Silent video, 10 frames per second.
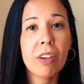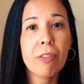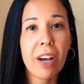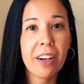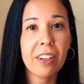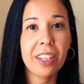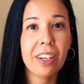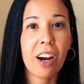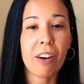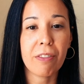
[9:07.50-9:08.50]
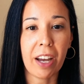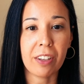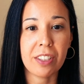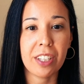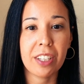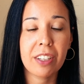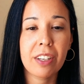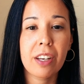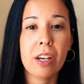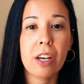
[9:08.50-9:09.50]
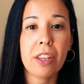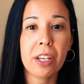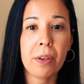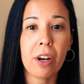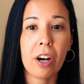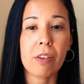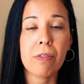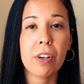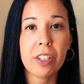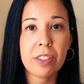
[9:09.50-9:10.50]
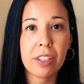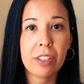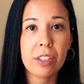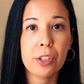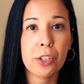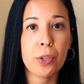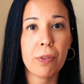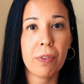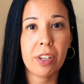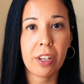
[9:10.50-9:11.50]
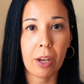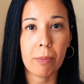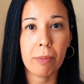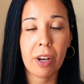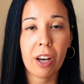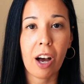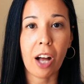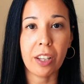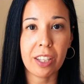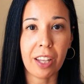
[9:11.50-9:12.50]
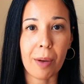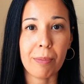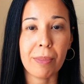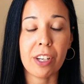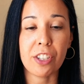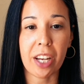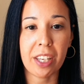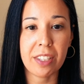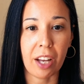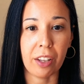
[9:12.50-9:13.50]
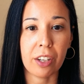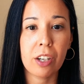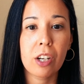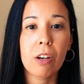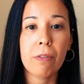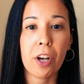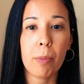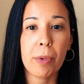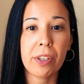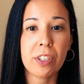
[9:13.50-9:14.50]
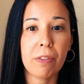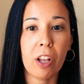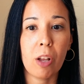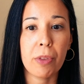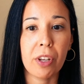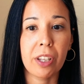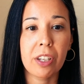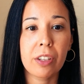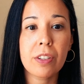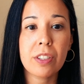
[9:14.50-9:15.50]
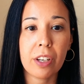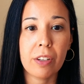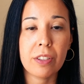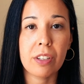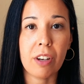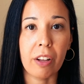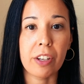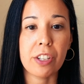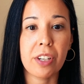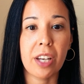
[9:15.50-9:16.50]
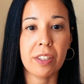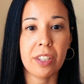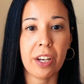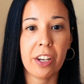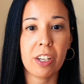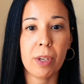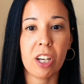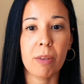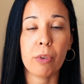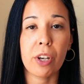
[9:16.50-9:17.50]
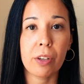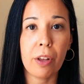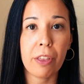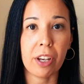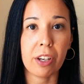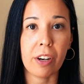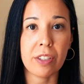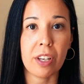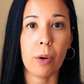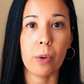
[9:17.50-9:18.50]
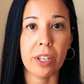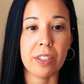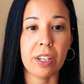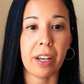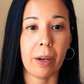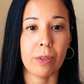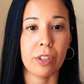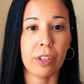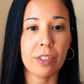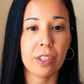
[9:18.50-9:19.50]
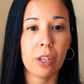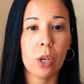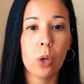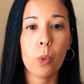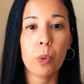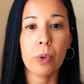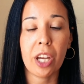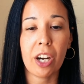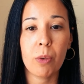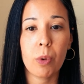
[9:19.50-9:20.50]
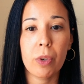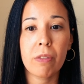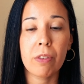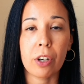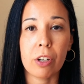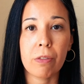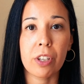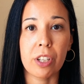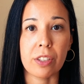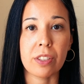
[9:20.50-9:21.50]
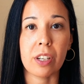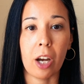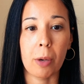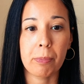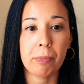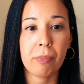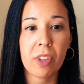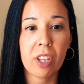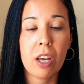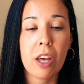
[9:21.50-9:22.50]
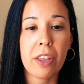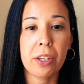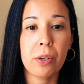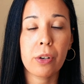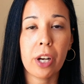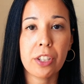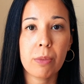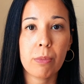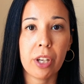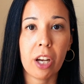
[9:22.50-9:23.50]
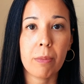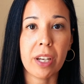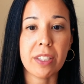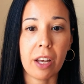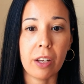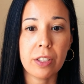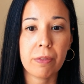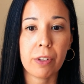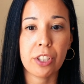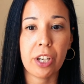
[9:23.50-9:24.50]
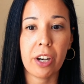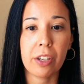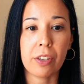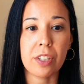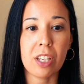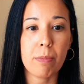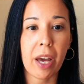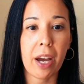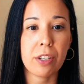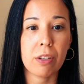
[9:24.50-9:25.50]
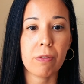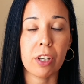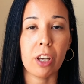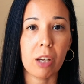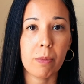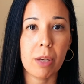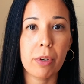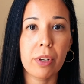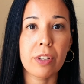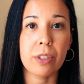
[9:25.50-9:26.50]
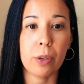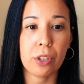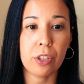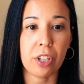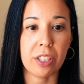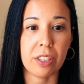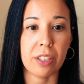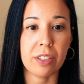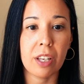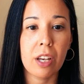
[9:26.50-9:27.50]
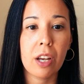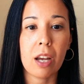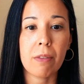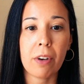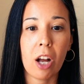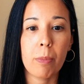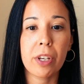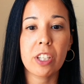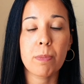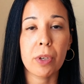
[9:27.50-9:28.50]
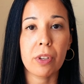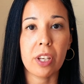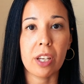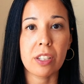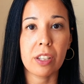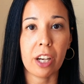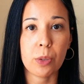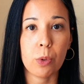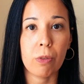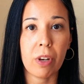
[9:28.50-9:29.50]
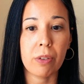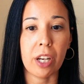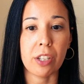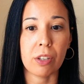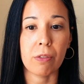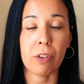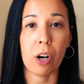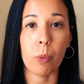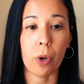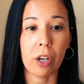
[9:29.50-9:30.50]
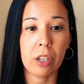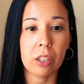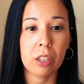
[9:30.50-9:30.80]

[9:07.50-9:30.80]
Finally, our faculty. Thank you to Art Ferguson, Josephine Kim, Holly Lem, and Jackie Zeller for helping us develop the clinical skills and knowledge necessary to become critical thinkers and holistic counselors. We will carry what we have learned for years to come. Thank you, Gretchen Breon Mizels, for sharing your deep passion for young people and social justice and for helping us build the intellectual foundation for our work.